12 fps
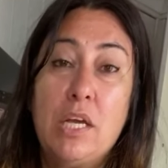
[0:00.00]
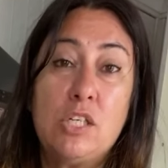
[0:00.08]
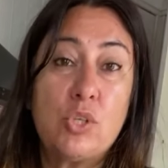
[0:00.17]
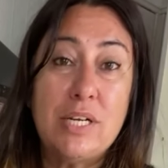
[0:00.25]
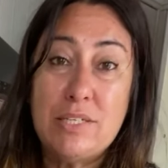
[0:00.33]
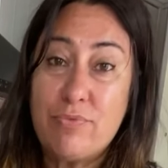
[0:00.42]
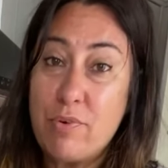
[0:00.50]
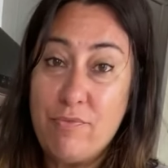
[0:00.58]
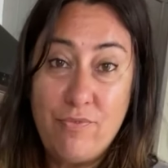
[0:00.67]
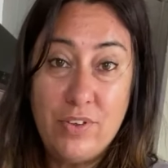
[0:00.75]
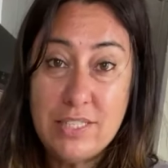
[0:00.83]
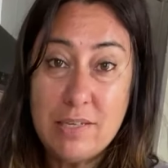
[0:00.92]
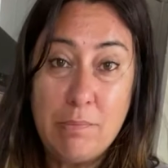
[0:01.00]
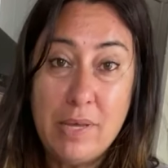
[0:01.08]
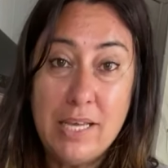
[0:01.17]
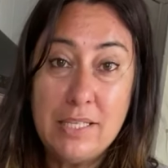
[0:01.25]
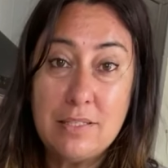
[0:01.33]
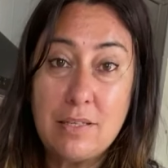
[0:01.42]
Try different
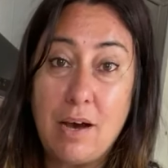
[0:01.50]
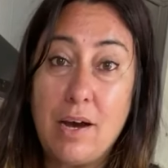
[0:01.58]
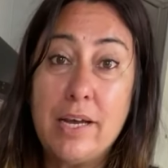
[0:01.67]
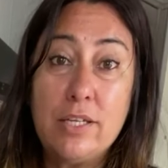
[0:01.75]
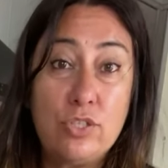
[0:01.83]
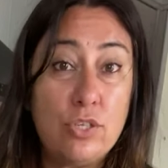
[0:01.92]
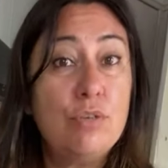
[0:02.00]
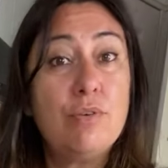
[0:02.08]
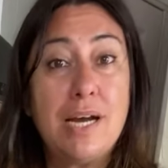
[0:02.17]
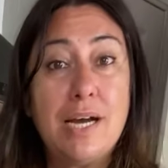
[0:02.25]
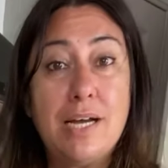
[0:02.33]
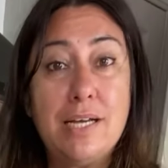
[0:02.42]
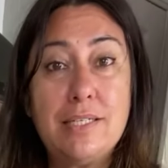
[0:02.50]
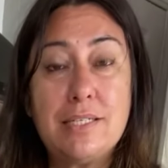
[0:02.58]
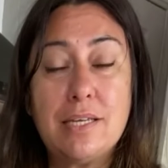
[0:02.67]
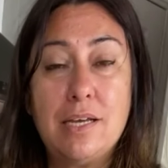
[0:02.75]
vitamins. I do add